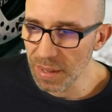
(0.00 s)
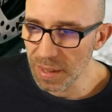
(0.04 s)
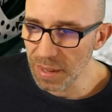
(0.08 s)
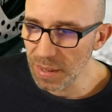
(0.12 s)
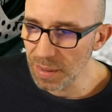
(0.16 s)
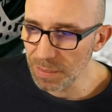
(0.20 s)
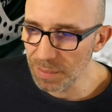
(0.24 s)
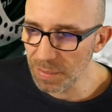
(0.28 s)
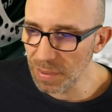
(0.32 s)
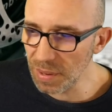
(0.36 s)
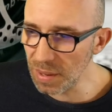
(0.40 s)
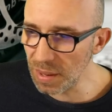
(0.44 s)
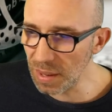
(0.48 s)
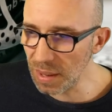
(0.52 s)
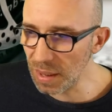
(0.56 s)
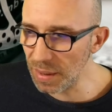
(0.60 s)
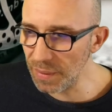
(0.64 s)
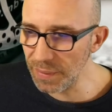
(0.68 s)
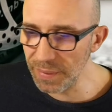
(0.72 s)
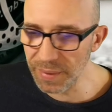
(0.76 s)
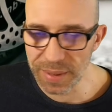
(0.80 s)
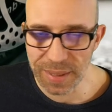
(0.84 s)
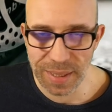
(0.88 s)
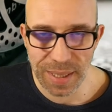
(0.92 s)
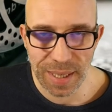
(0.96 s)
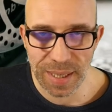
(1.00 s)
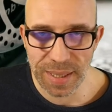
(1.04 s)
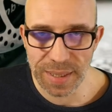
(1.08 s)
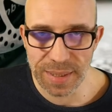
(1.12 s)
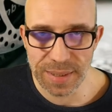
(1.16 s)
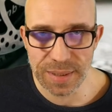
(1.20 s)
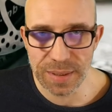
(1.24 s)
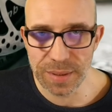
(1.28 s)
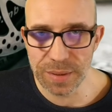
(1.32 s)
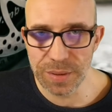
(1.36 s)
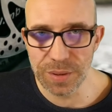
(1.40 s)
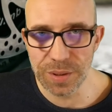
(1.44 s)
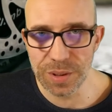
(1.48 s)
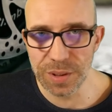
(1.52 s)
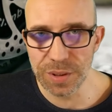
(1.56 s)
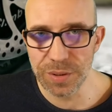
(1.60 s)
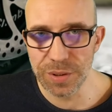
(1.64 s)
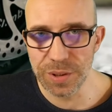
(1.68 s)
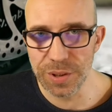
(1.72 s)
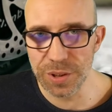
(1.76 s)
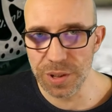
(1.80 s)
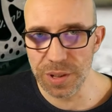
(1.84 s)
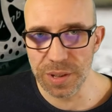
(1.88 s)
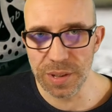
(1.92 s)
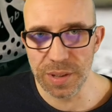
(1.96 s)
but like if it has a good
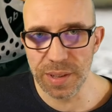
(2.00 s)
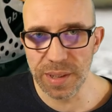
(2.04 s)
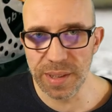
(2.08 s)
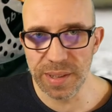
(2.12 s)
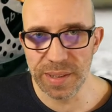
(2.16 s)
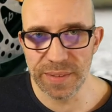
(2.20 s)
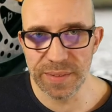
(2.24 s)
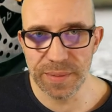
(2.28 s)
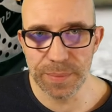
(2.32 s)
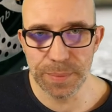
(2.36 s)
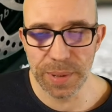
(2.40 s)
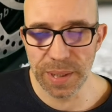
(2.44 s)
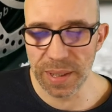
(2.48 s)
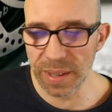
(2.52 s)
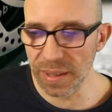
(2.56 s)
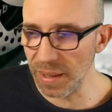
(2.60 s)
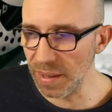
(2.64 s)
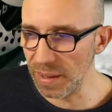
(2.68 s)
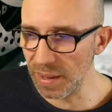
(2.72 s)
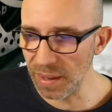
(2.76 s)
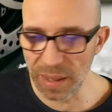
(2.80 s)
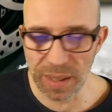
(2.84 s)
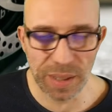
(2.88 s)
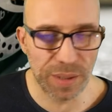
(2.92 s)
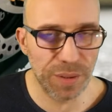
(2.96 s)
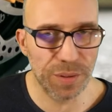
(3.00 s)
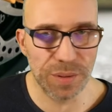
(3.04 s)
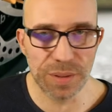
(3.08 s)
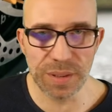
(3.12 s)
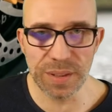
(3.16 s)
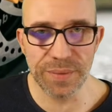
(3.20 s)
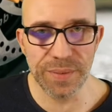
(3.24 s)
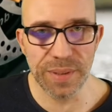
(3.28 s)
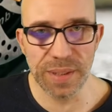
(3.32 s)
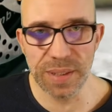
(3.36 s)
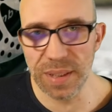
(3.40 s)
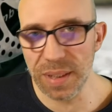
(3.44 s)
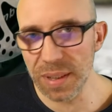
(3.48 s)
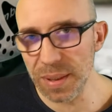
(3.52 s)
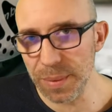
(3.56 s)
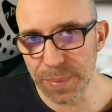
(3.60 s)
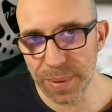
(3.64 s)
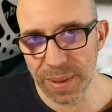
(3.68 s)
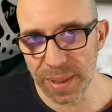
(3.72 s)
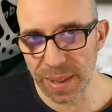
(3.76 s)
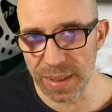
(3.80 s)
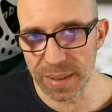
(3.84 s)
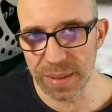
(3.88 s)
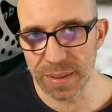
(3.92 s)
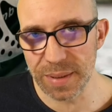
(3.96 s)
regenerative braking, I don't even need
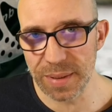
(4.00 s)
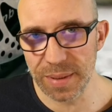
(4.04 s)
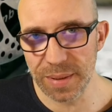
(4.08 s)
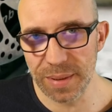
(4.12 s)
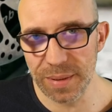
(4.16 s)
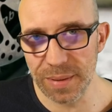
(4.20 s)
brakes.